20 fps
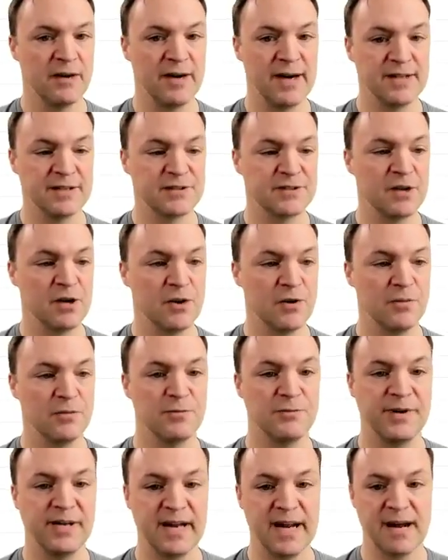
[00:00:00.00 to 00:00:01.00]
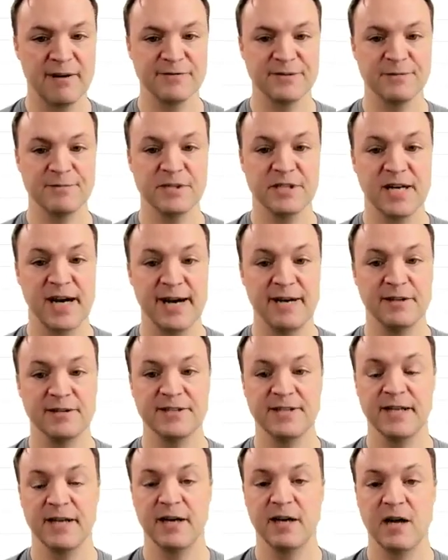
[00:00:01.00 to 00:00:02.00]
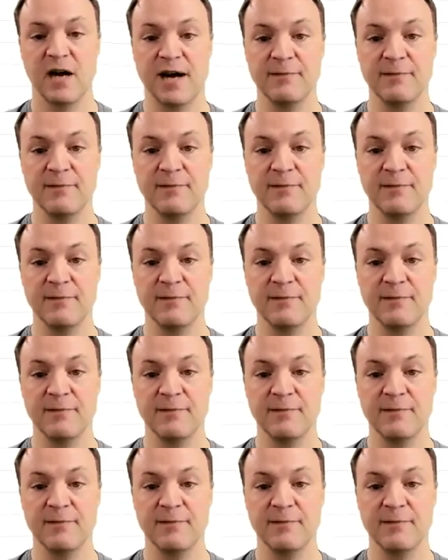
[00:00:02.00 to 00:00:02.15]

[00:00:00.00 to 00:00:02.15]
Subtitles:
All right, so we have some titles here.